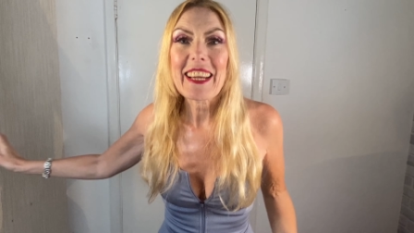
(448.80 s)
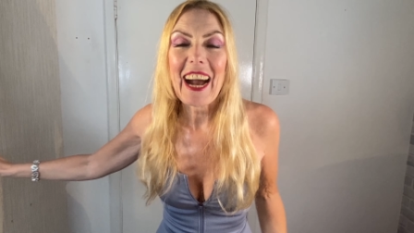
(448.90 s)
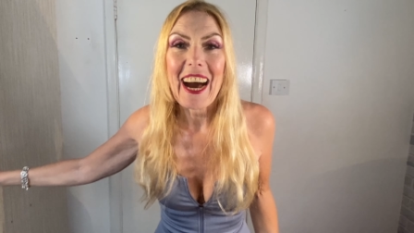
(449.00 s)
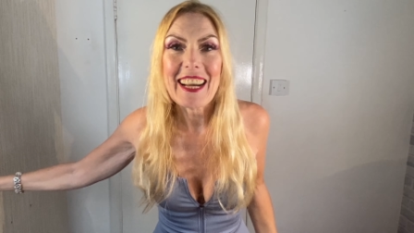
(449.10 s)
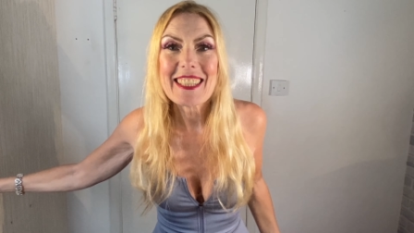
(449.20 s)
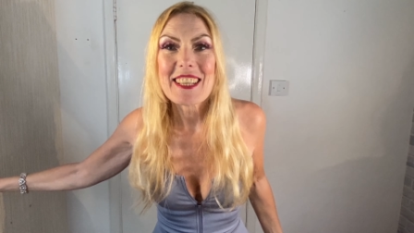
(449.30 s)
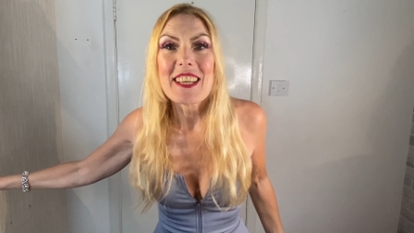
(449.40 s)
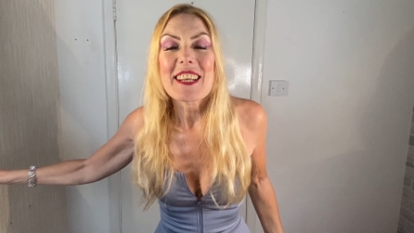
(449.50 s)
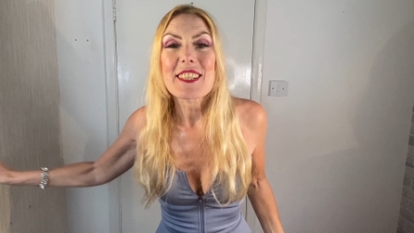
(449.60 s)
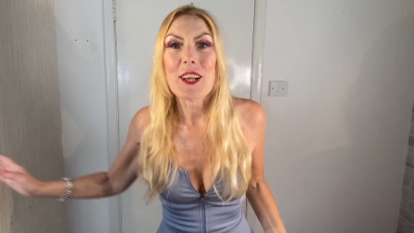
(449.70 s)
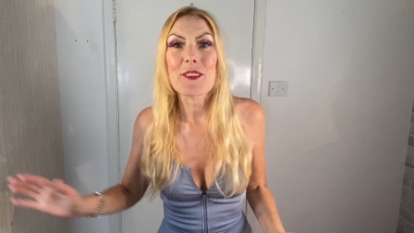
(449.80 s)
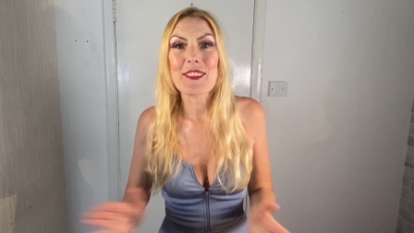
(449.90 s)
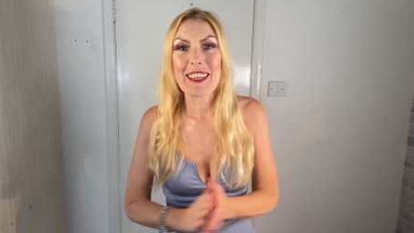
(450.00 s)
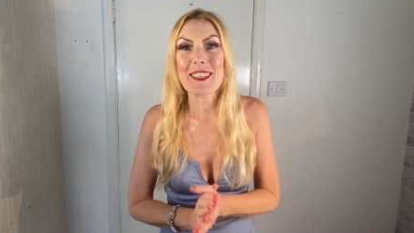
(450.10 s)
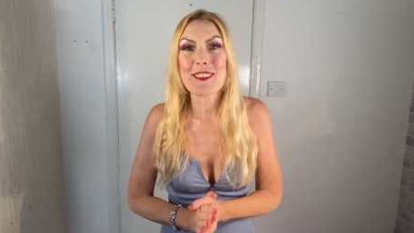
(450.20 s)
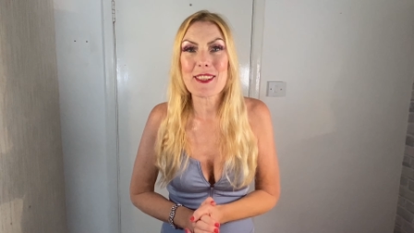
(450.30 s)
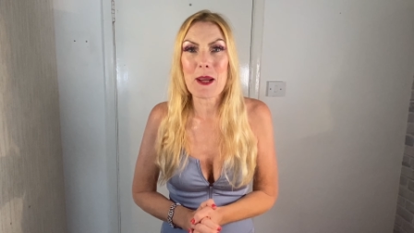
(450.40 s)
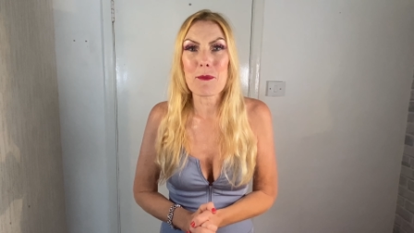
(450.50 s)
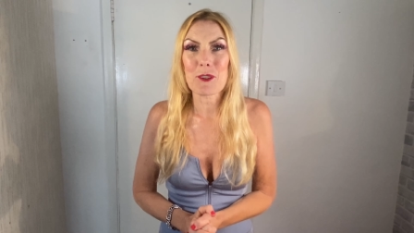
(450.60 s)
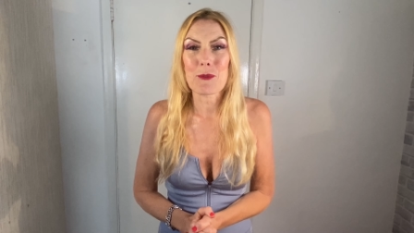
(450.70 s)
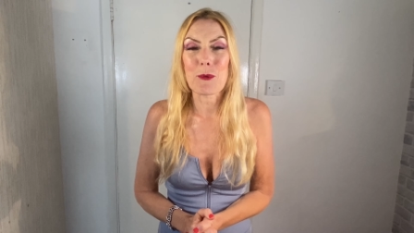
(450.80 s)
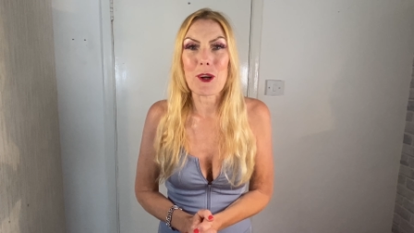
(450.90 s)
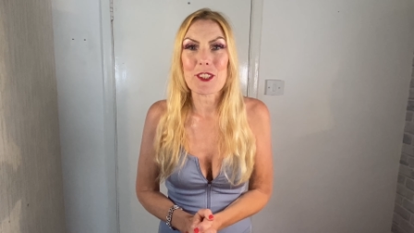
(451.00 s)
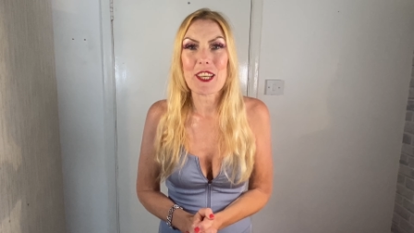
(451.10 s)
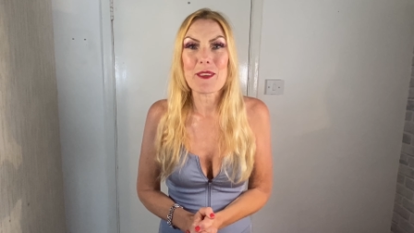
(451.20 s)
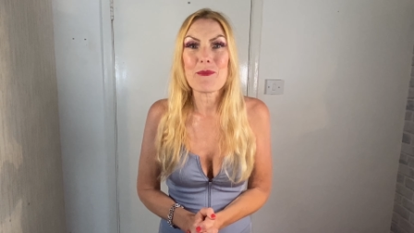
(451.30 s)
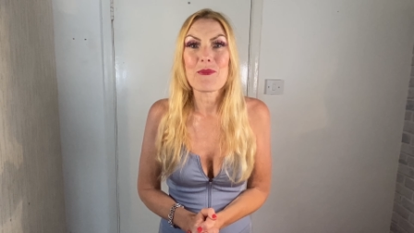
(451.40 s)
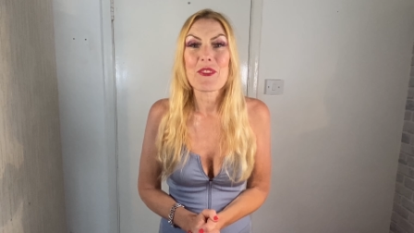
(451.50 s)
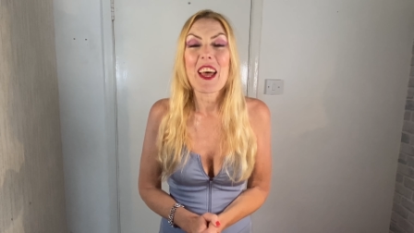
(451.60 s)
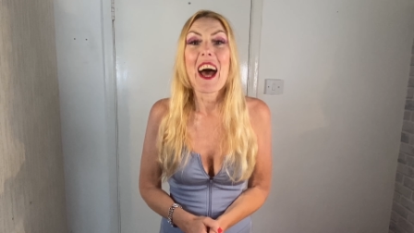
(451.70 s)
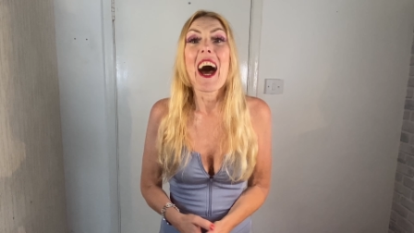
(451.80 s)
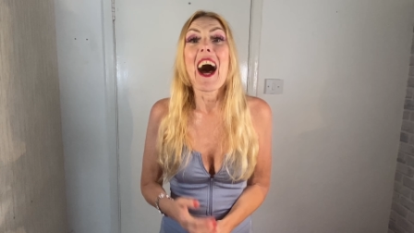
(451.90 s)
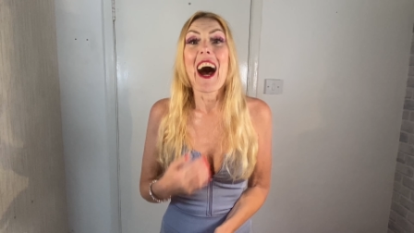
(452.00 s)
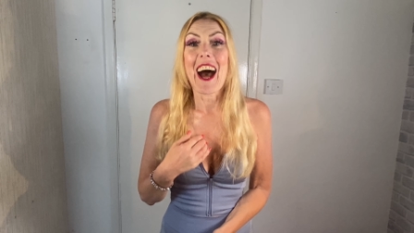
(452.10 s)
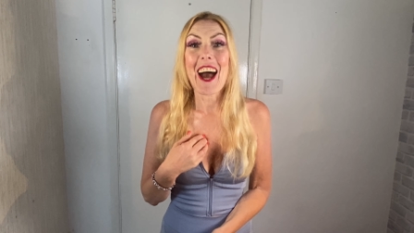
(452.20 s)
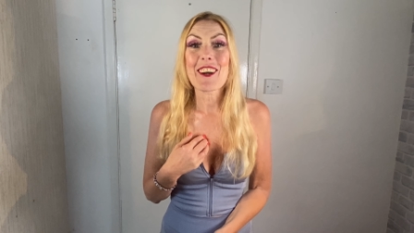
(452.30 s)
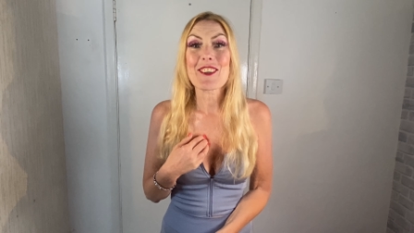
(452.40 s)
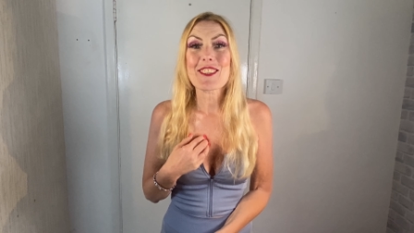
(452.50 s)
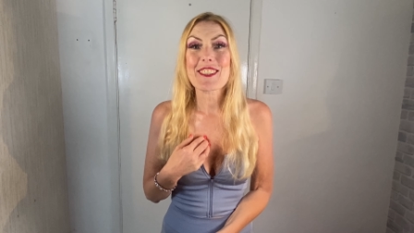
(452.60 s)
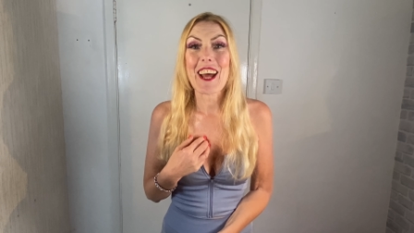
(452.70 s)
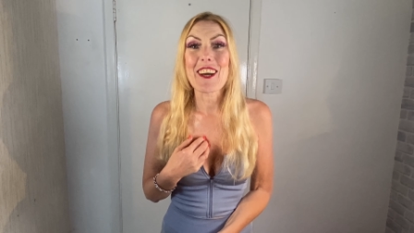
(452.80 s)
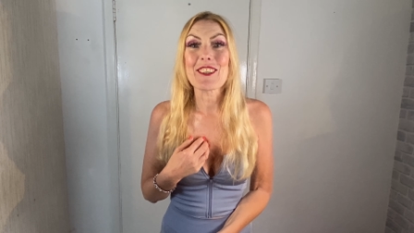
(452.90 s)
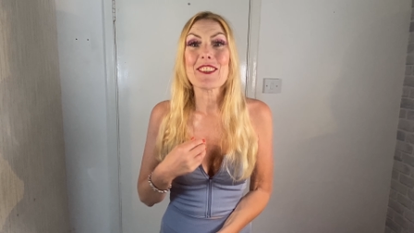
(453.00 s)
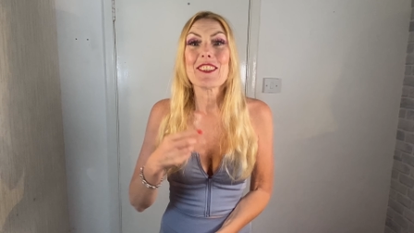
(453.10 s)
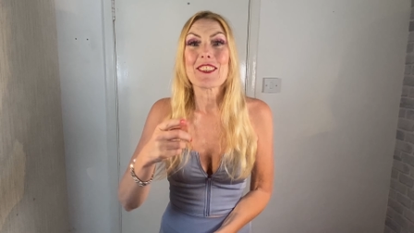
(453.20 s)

guys, so thank you so much for watching. I got style,